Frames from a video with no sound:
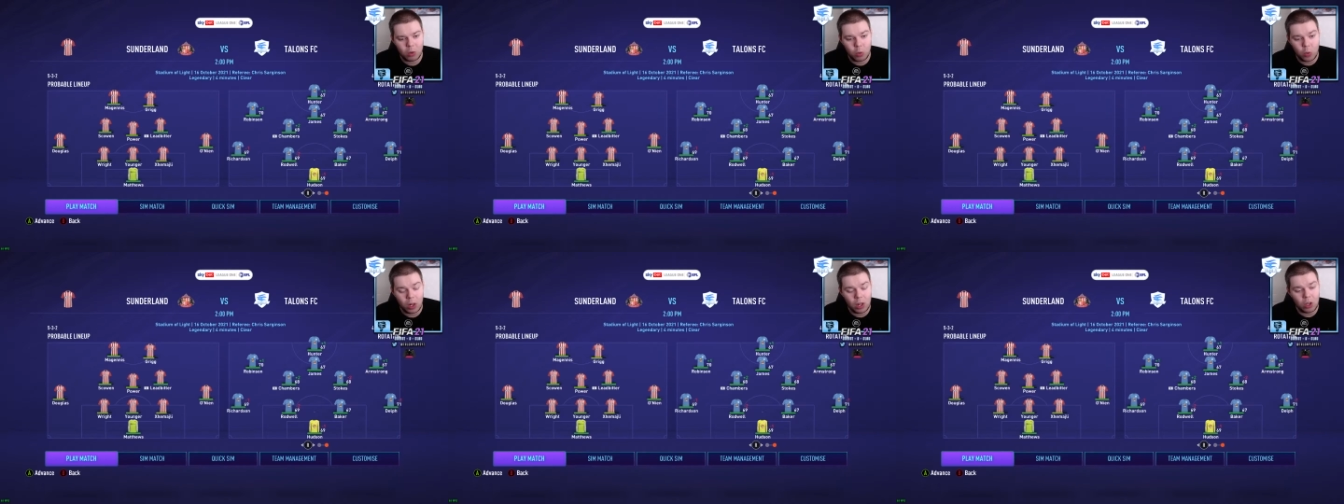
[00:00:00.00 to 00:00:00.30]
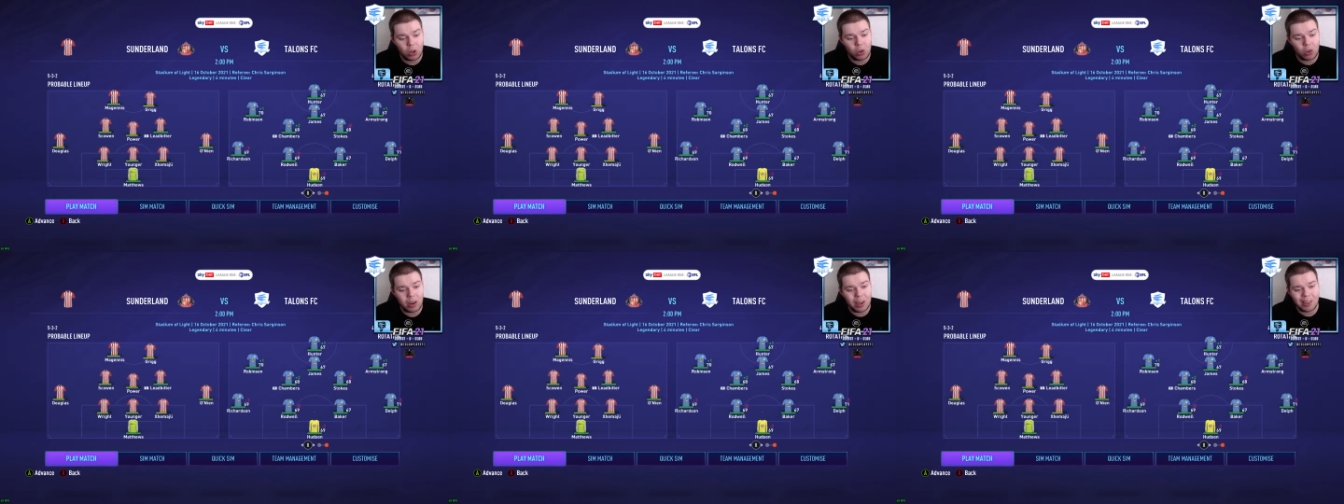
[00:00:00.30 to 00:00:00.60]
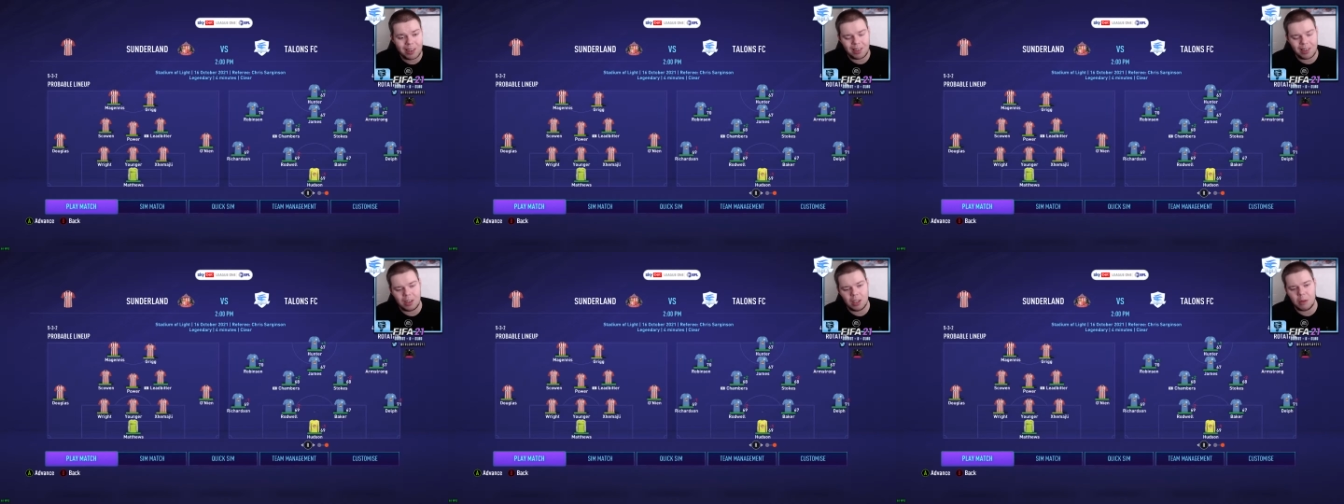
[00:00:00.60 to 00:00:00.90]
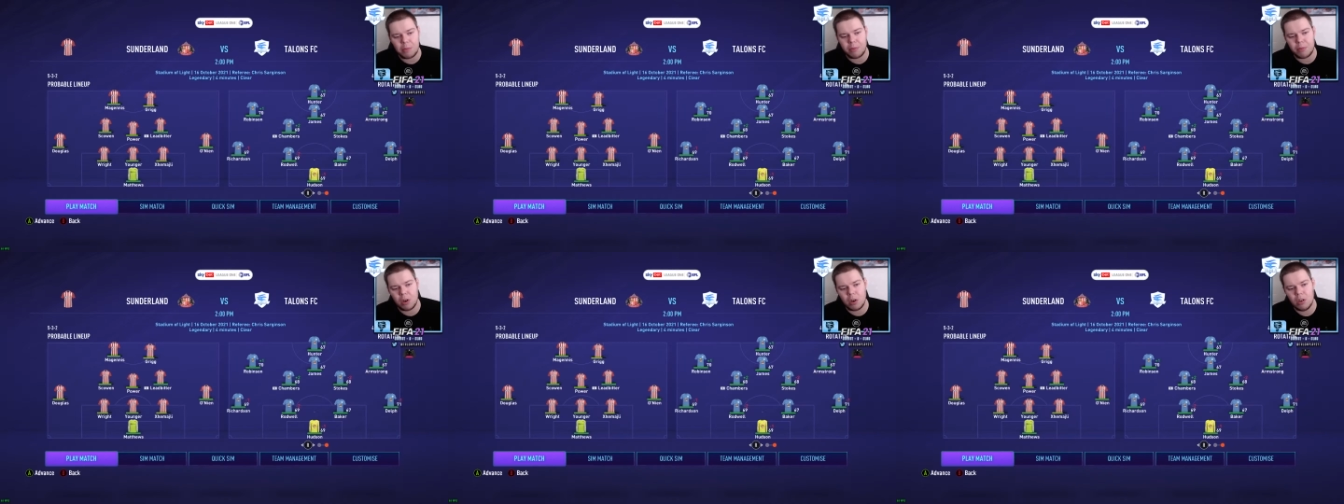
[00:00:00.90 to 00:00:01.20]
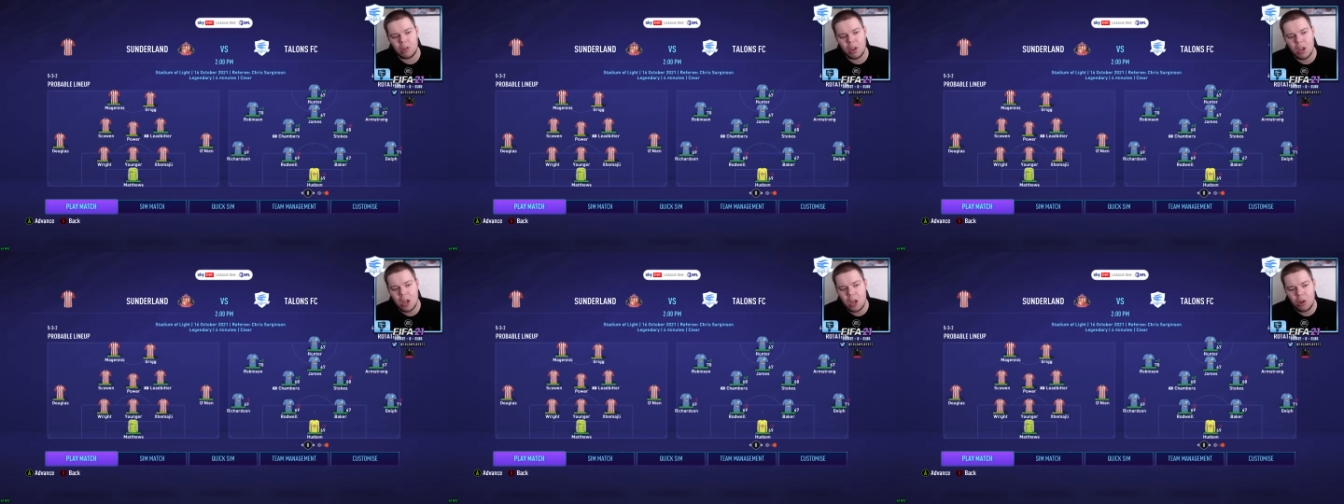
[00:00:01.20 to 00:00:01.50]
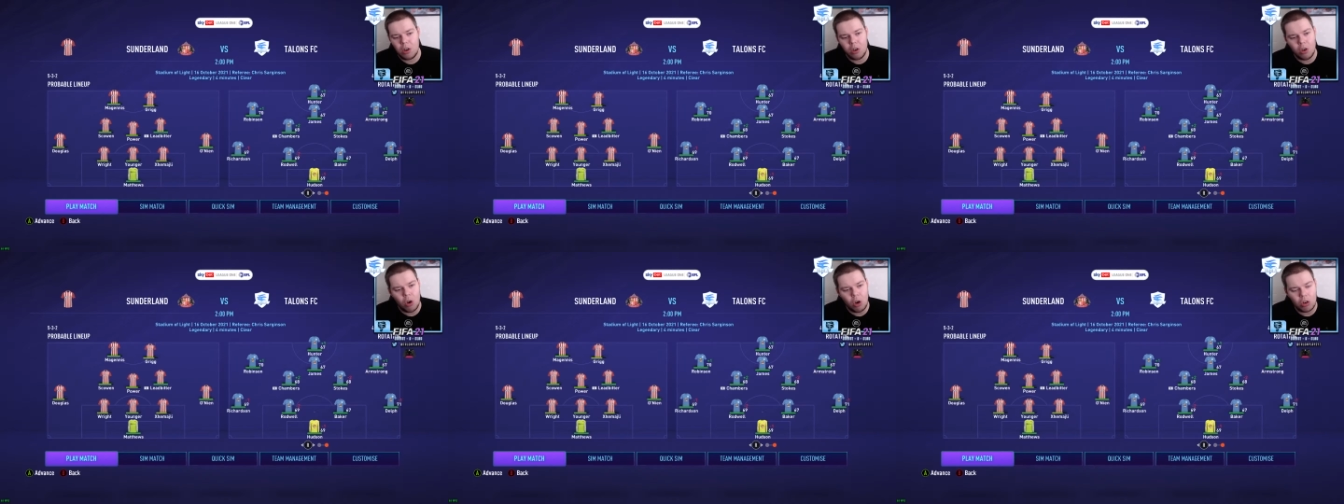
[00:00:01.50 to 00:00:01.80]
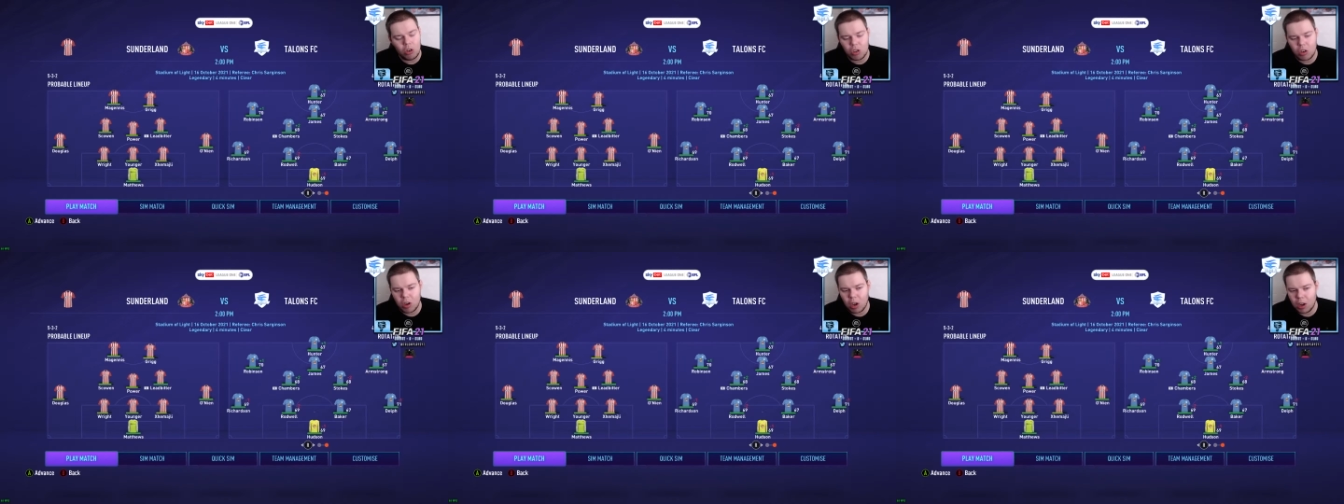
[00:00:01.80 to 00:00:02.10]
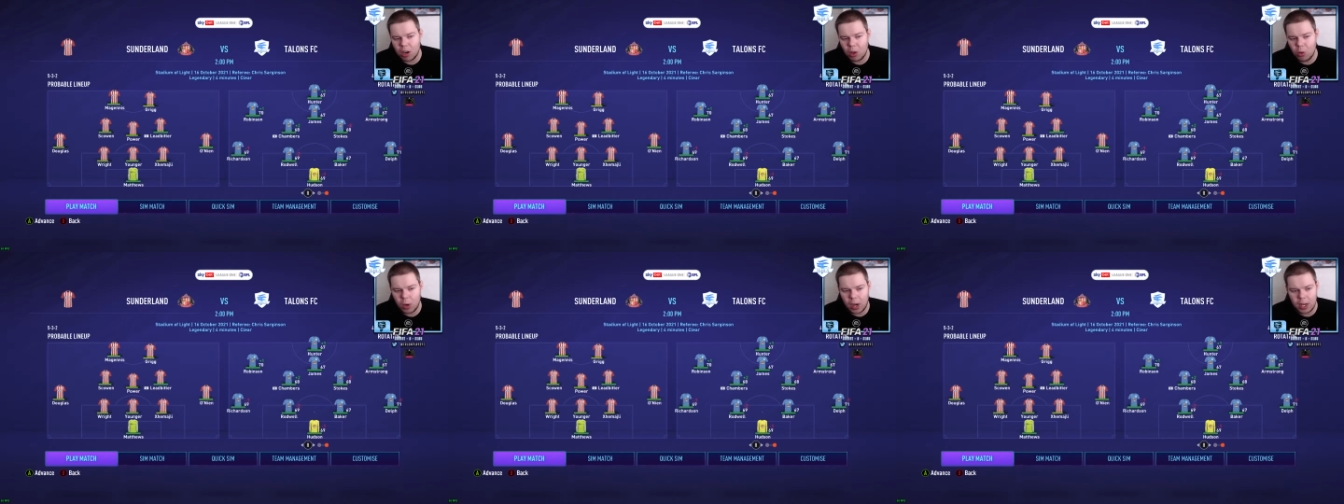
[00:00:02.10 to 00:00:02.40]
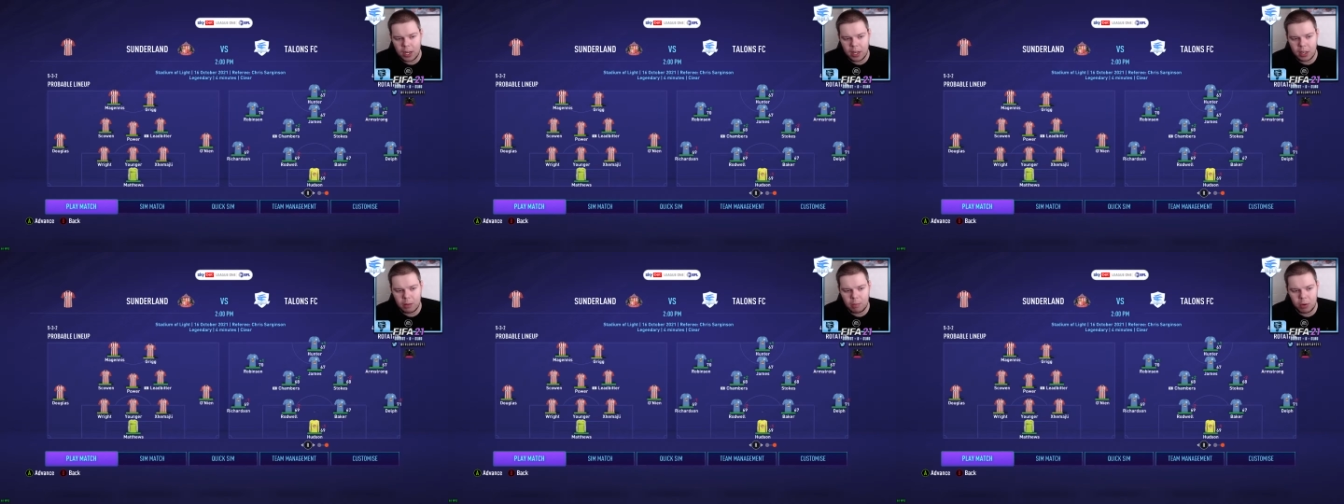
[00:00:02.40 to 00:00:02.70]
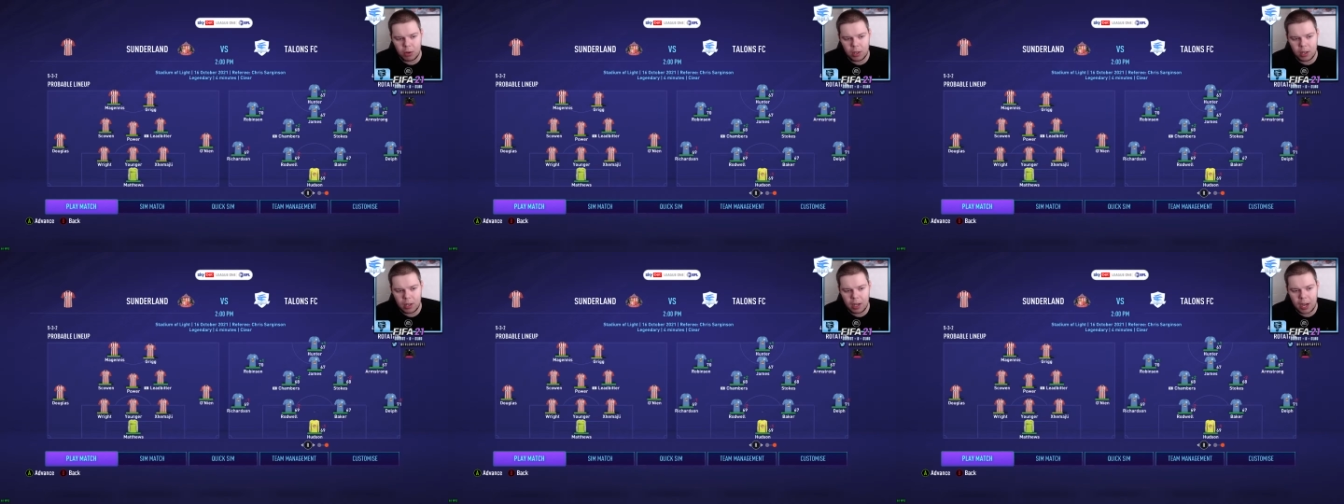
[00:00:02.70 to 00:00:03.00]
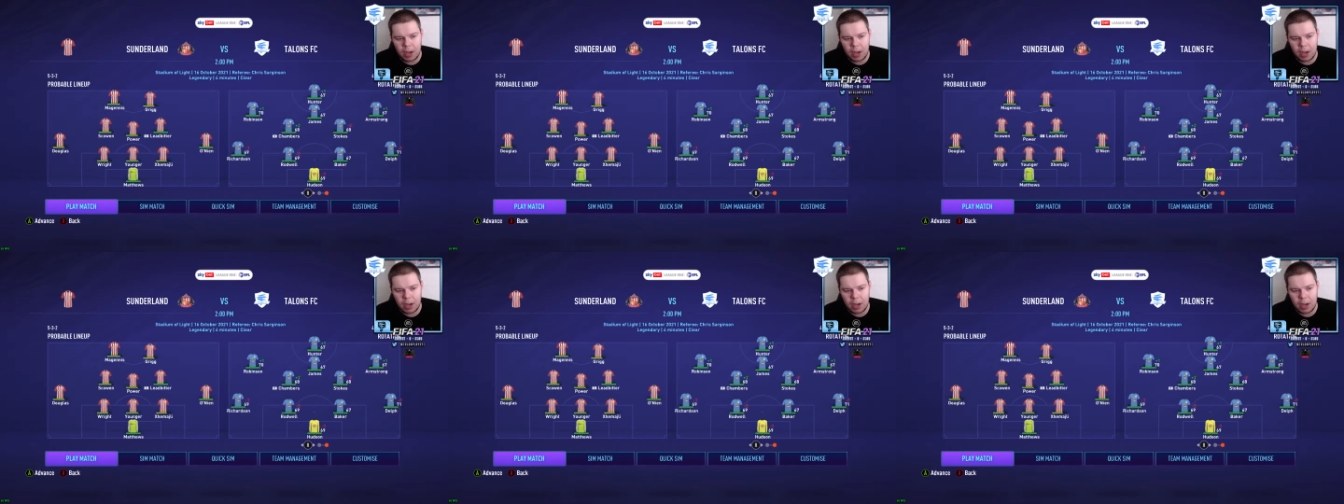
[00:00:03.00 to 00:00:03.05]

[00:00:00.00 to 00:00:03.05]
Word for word: Will Grigg still up front. No Charlie Wyke, but they